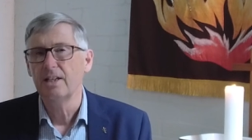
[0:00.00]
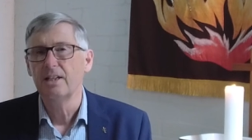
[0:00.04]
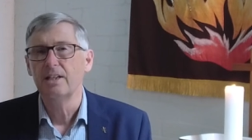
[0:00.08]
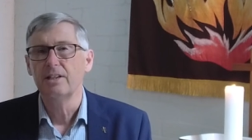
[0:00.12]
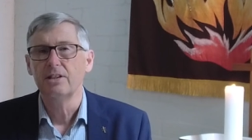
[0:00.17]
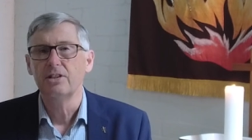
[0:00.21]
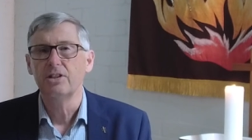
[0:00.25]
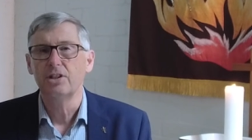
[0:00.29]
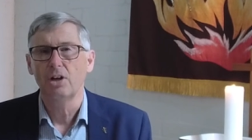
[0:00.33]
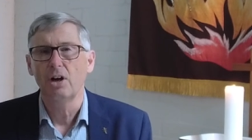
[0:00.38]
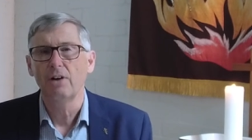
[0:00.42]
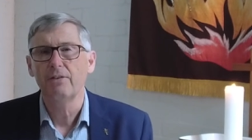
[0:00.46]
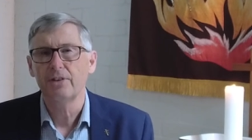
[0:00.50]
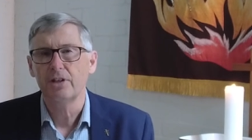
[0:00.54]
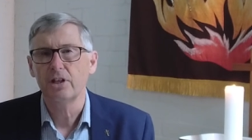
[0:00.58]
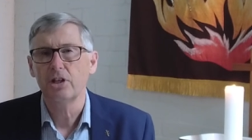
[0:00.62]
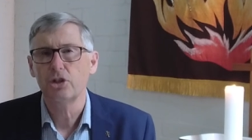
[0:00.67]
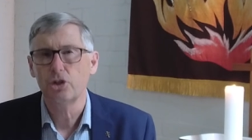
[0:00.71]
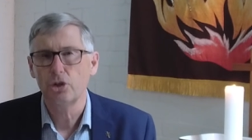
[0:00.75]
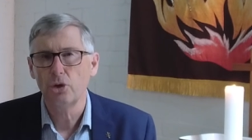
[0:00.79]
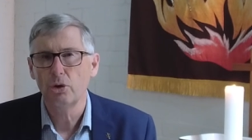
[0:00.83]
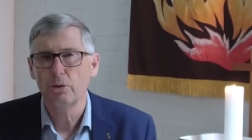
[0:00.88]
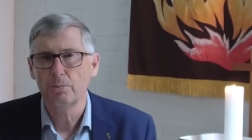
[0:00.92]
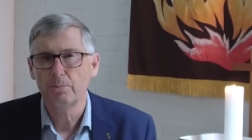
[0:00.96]
She offered a
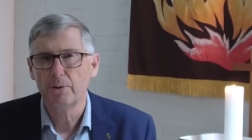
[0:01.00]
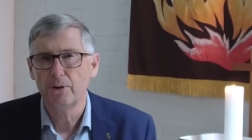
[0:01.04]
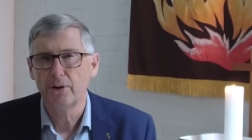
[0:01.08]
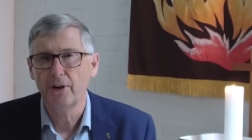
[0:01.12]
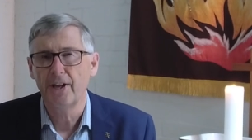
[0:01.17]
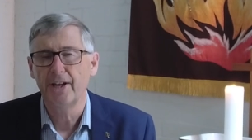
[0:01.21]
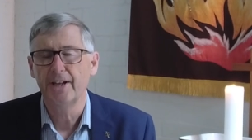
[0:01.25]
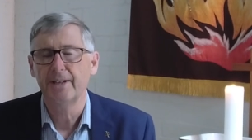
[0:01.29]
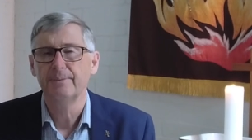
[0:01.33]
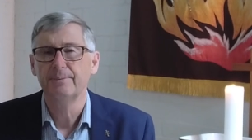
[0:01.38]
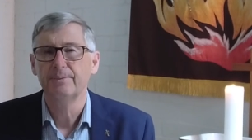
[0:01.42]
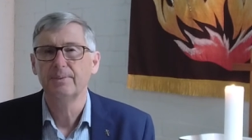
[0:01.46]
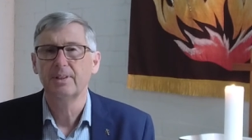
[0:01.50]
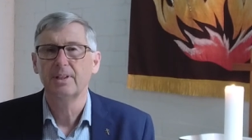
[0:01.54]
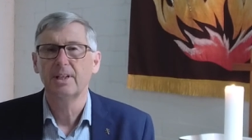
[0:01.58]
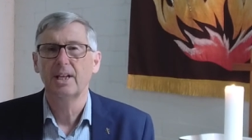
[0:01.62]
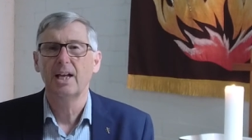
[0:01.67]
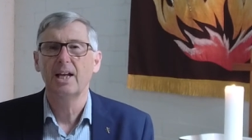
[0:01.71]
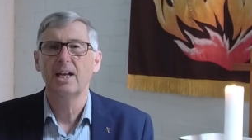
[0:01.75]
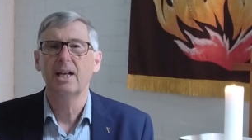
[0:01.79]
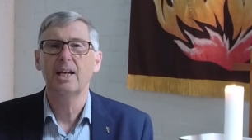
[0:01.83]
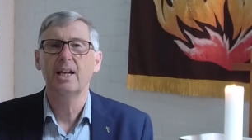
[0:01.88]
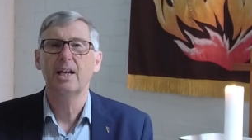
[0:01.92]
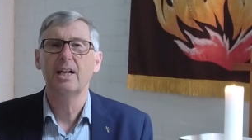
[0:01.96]
short prayer,
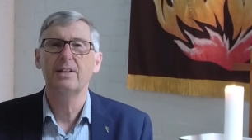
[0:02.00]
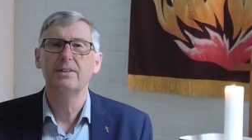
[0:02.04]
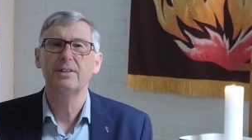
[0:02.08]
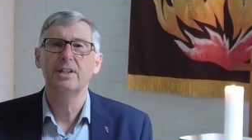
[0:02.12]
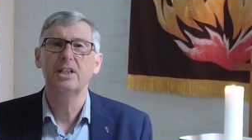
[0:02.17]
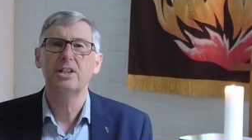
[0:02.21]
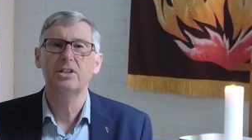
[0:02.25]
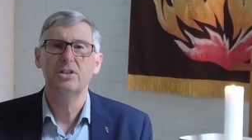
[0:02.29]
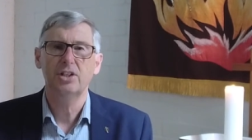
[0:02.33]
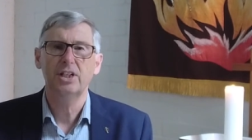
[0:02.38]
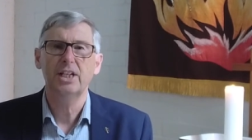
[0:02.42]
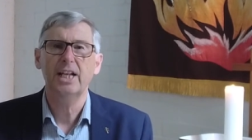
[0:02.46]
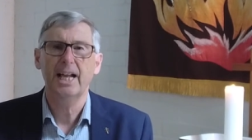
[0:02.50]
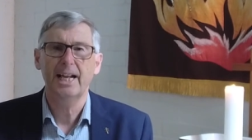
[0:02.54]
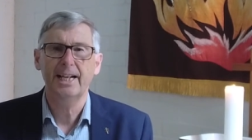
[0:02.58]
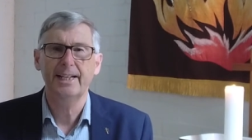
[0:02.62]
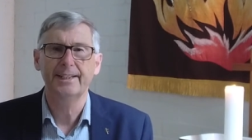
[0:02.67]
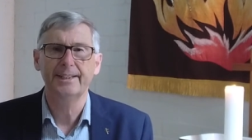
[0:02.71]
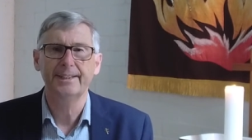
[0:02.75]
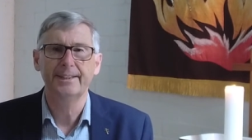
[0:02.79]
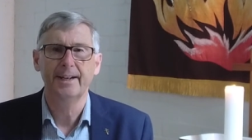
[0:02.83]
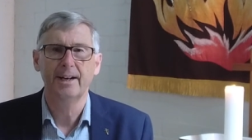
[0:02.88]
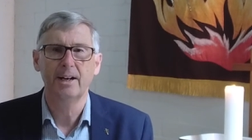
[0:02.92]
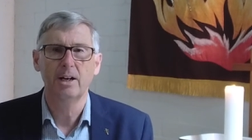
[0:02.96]
and then she
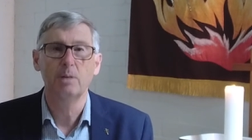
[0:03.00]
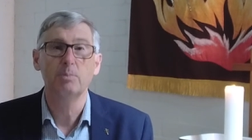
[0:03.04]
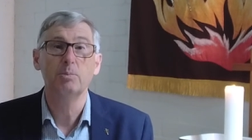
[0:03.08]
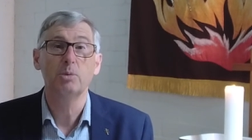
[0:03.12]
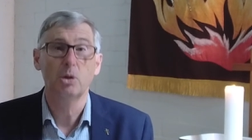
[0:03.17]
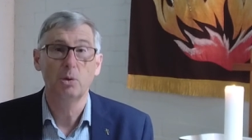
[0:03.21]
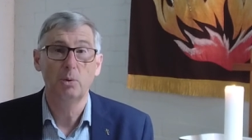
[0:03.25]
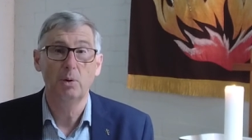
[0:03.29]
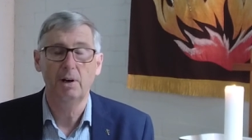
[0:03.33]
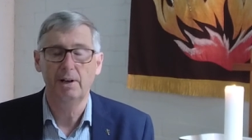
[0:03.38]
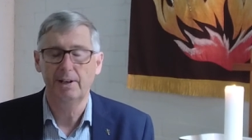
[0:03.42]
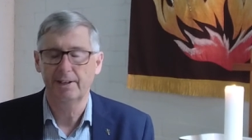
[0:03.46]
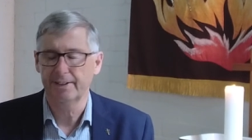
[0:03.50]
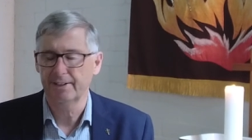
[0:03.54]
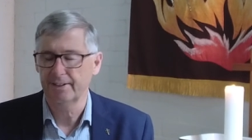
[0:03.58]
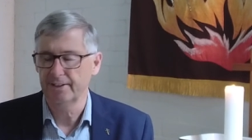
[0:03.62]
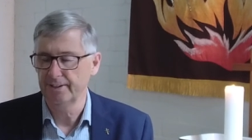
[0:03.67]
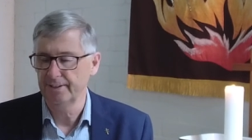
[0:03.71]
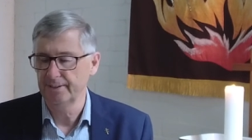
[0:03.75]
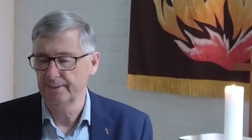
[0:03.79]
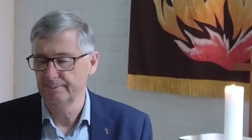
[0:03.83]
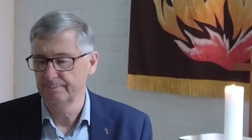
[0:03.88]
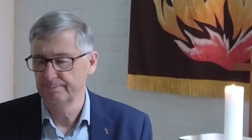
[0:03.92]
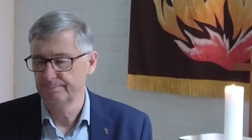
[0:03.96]
headed home quietly.